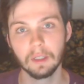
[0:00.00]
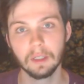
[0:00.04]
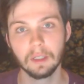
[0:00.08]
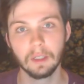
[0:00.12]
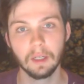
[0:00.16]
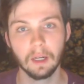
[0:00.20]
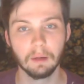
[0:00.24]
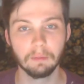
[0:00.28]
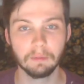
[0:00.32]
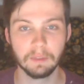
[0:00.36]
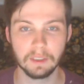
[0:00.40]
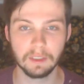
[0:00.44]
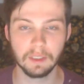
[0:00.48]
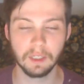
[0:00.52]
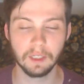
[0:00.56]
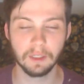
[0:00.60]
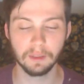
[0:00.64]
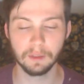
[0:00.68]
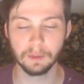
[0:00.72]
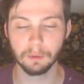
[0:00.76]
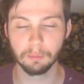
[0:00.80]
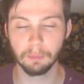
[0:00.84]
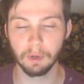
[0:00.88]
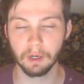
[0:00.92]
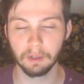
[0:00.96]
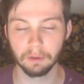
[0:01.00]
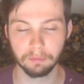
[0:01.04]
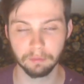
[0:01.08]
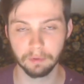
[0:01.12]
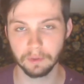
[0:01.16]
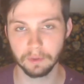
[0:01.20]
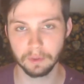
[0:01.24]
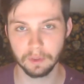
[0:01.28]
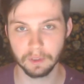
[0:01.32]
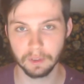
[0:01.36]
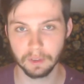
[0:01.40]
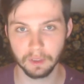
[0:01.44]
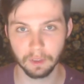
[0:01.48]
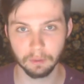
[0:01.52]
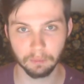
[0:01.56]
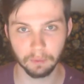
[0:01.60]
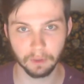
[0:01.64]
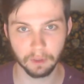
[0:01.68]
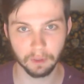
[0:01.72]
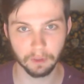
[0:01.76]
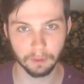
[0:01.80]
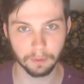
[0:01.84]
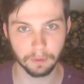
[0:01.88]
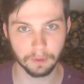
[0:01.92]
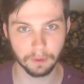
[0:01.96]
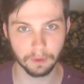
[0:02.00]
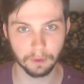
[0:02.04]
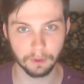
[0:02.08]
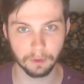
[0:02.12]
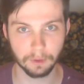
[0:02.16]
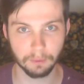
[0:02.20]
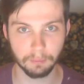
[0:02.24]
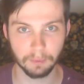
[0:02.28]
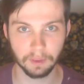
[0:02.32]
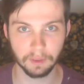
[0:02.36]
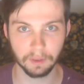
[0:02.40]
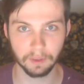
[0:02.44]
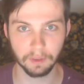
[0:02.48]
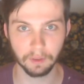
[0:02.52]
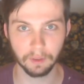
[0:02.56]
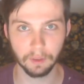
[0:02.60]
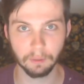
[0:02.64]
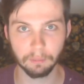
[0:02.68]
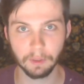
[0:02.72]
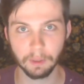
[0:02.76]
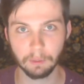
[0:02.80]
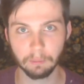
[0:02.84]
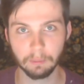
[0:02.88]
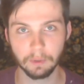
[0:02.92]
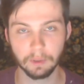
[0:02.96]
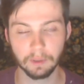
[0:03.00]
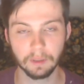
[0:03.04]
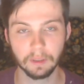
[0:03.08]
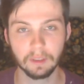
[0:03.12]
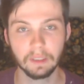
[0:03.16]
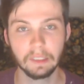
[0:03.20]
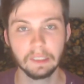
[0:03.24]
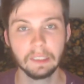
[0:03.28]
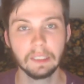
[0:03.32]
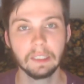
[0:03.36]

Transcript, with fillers: I mean, it's not a new microphone, it's the same one I always use, but you know, I'm able to